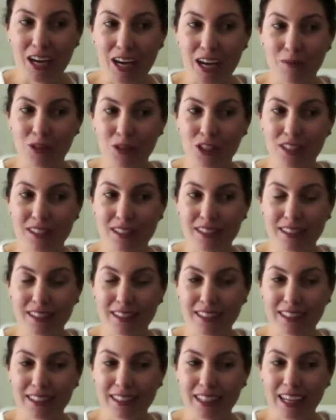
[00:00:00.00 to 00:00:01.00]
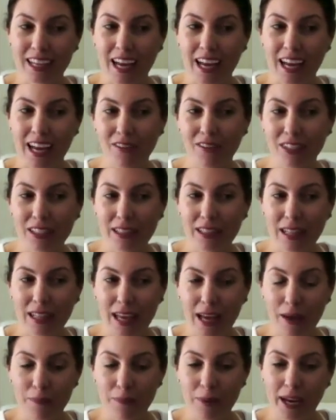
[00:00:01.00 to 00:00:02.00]
just having
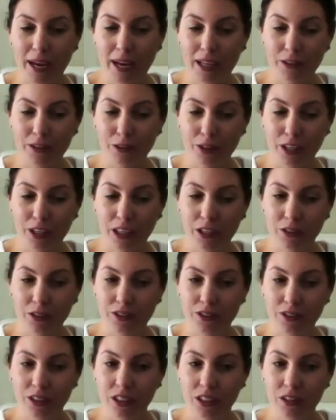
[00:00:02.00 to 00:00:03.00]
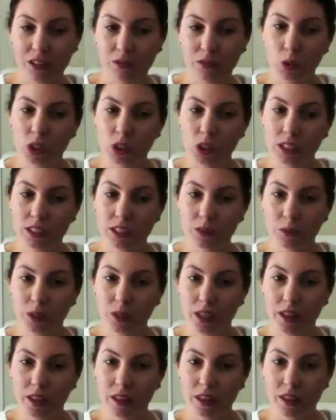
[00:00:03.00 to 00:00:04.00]
that background of working
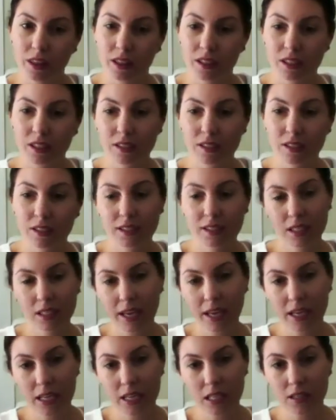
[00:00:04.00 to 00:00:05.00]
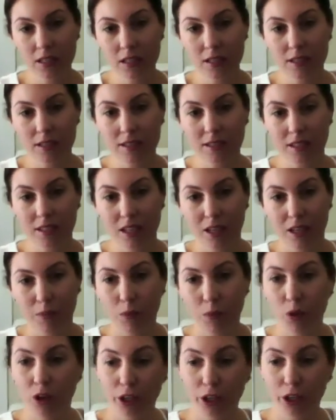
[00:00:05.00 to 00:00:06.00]
with tenants,
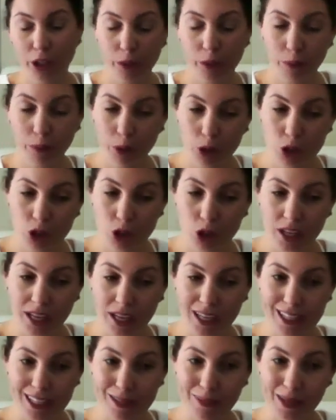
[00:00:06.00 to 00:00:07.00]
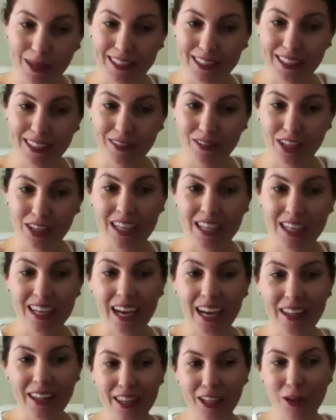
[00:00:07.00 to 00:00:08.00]
more on a commercial aspect of it,
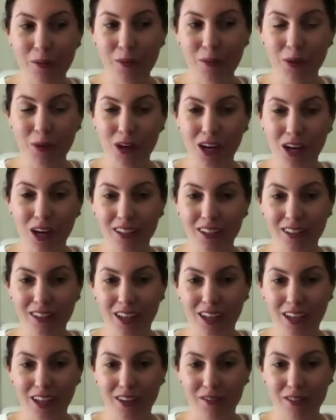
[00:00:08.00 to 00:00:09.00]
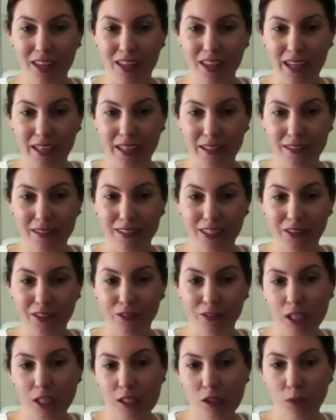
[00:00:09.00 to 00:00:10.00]
I I brought a lot of that kind of
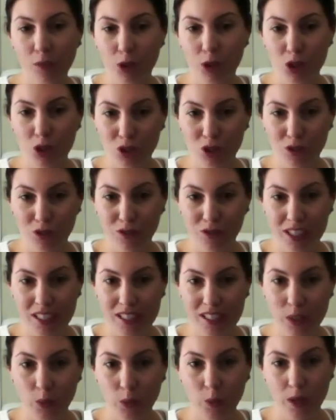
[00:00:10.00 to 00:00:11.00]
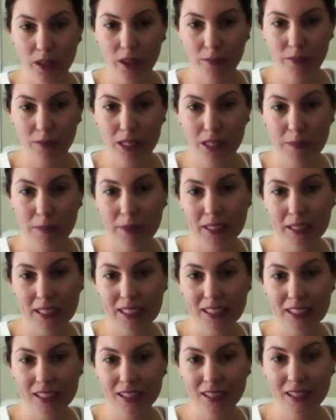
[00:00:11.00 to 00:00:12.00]
customer service with me
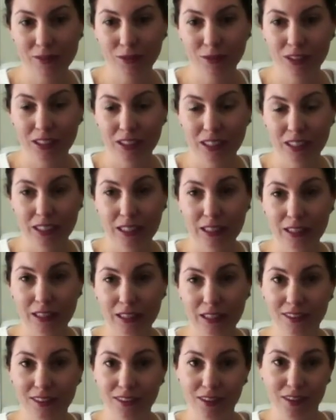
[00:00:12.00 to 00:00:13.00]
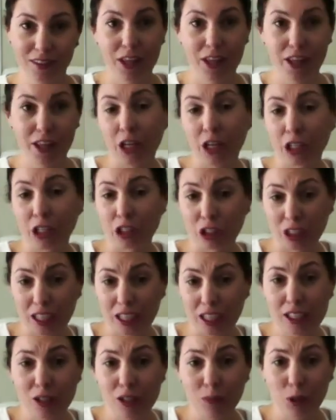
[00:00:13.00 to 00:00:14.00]
because really they are your
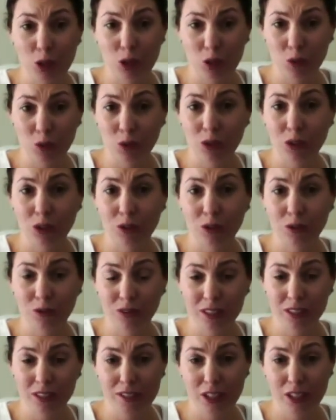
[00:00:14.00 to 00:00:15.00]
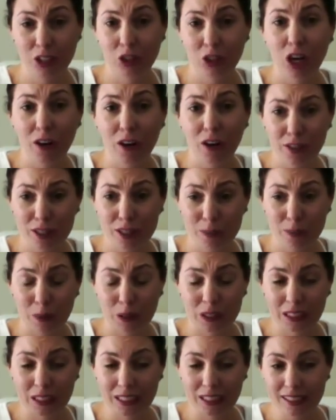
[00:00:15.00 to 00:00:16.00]
customers who are leasing your office
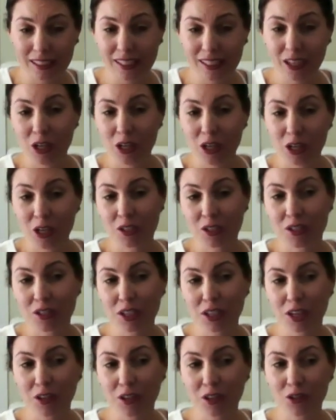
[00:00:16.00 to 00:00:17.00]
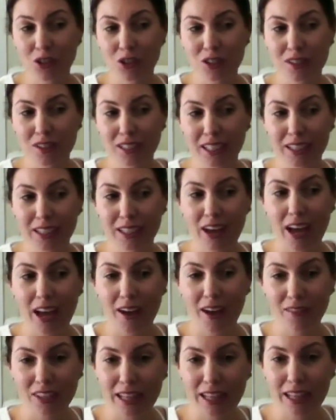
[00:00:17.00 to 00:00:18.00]
buildings. So just kind of
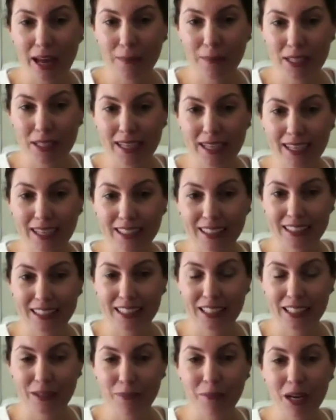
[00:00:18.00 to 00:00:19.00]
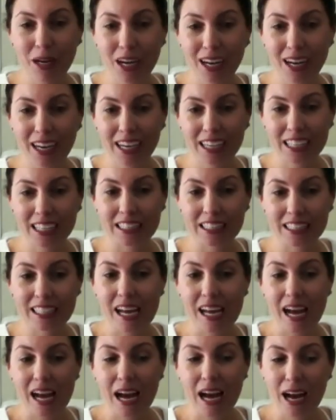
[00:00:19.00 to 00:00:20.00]
having that mentality in mind,
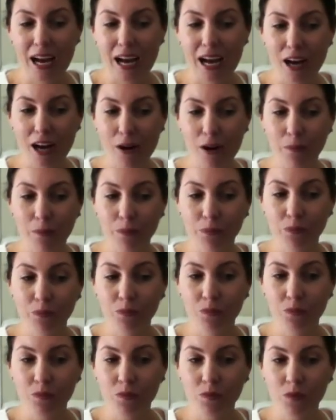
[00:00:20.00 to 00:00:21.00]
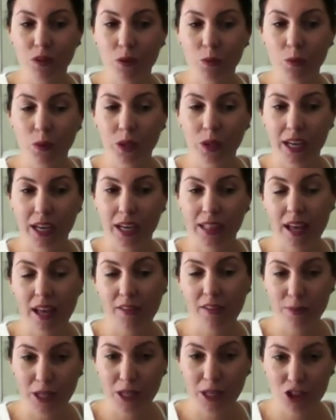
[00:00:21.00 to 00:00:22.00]
when I left
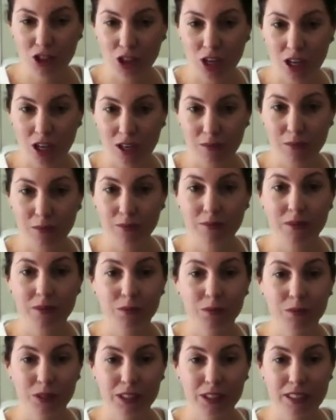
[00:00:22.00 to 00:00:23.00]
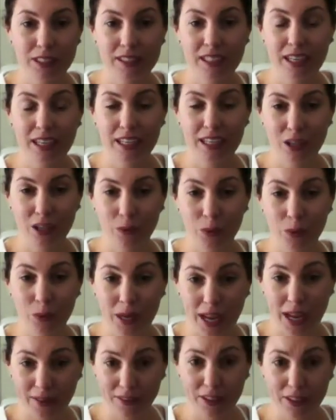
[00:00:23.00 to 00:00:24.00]
my job, we decided that we would
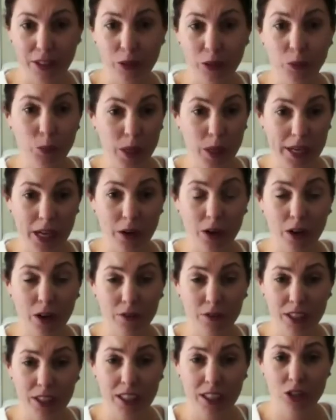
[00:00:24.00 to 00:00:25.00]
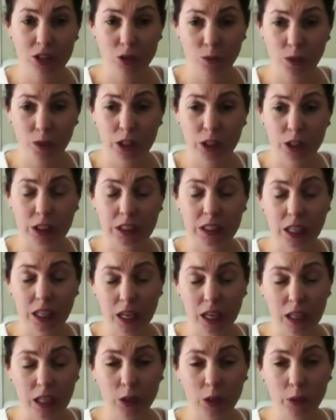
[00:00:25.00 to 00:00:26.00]
have to rent out our vacation rental in
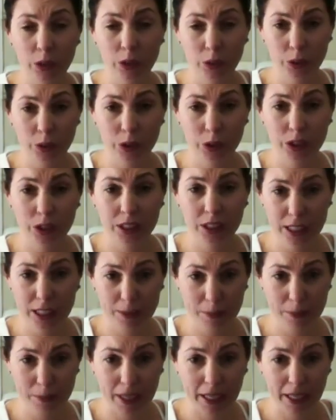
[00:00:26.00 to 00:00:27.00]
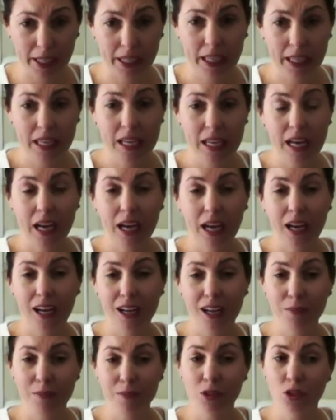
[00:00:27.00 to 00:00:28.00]
Tahoe in order to keep it.
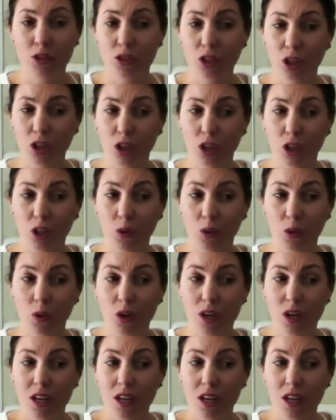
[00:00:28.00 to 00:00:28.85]
So